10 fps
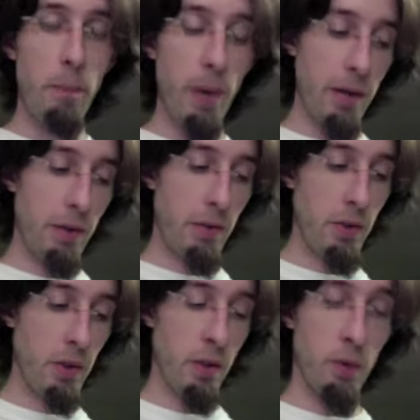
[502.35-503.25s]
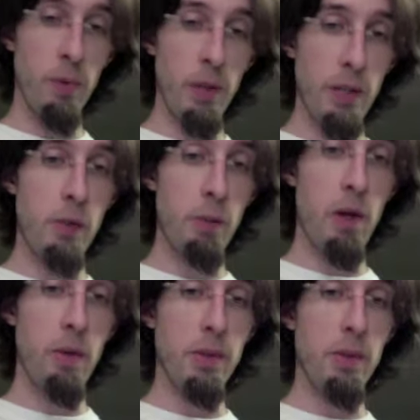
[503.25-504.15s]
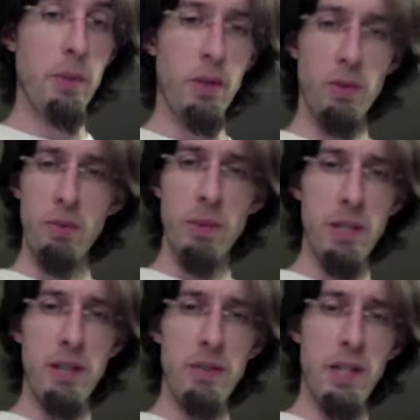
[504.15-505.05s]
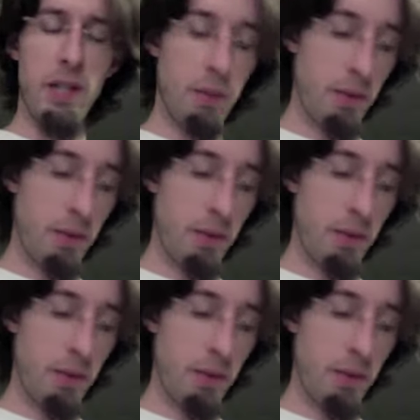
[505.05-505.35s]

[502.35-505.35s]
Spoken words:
but you're going to look really smart when somebody goes, oh, what the hell is that?